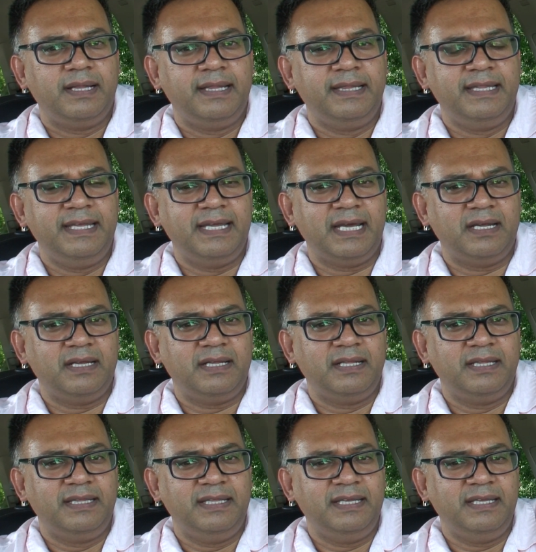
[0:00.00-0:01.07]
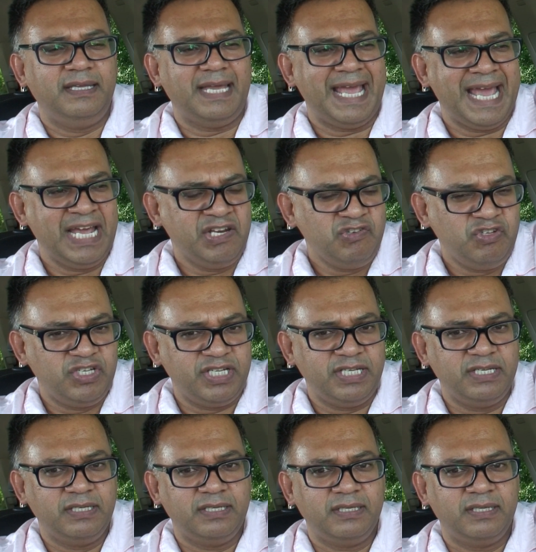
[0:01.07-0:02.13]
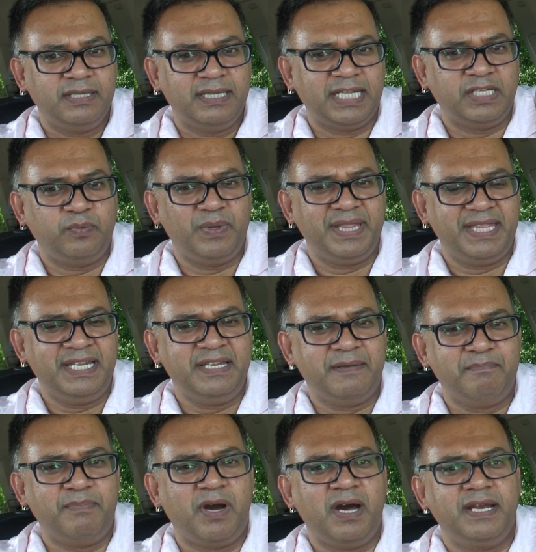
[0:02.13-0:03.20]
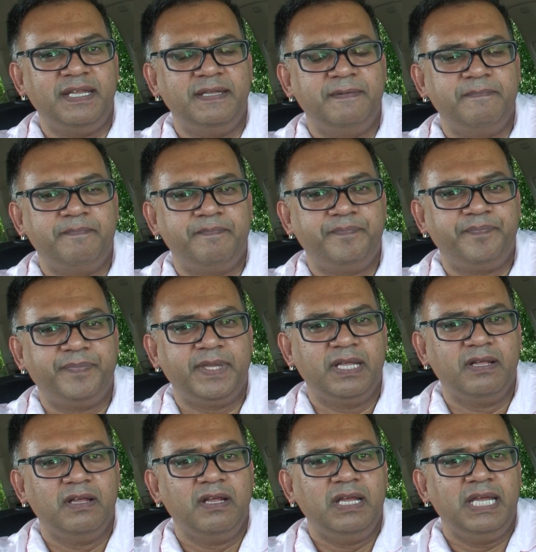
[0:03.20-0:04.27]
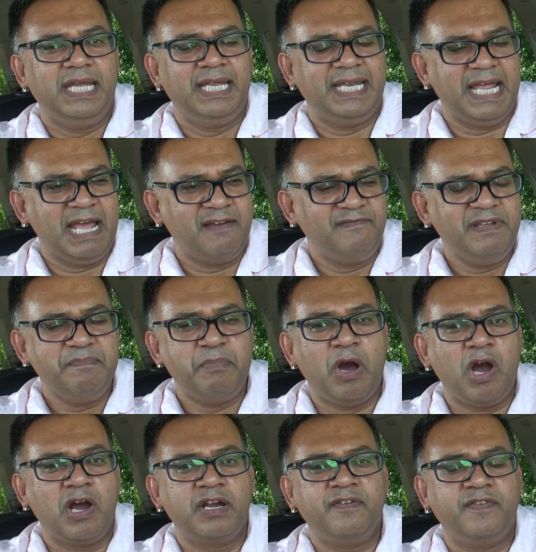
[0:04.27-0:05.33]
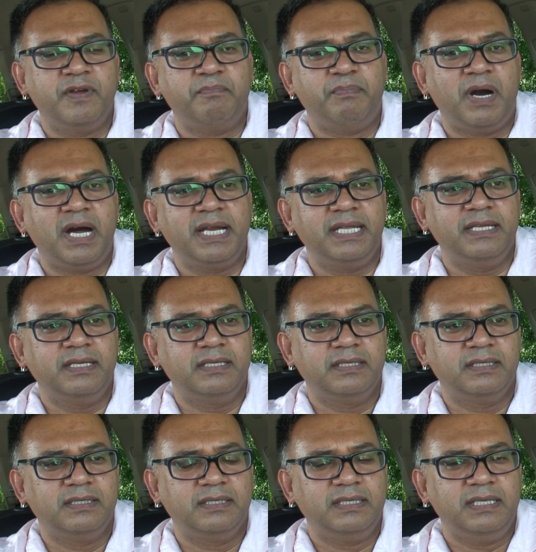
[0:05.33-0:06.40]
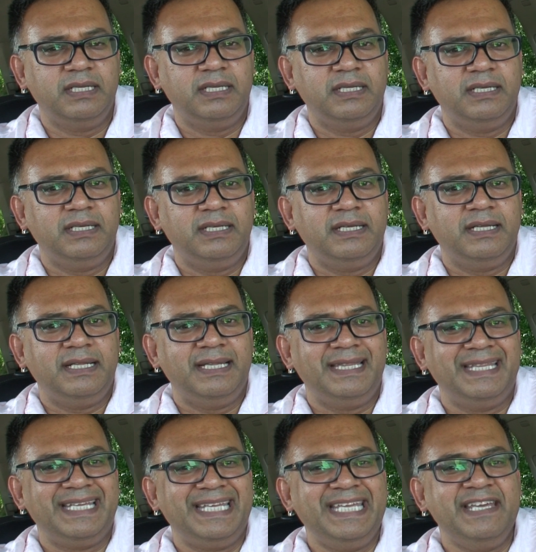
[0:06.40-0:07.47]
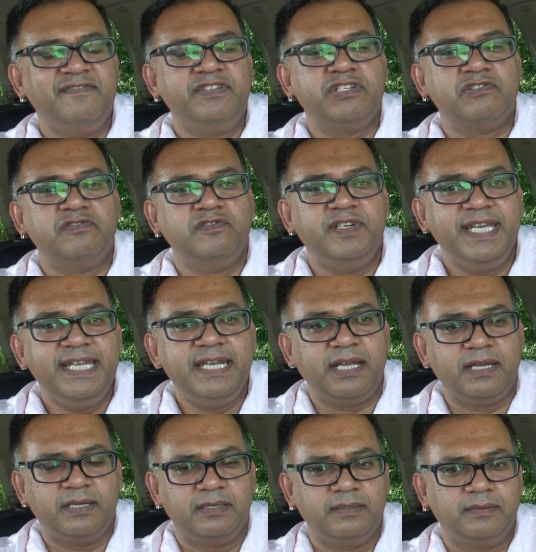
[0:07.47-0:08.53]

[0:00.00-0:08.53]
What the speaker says: The energy that's within the body, in every part of your body, it gives a reading.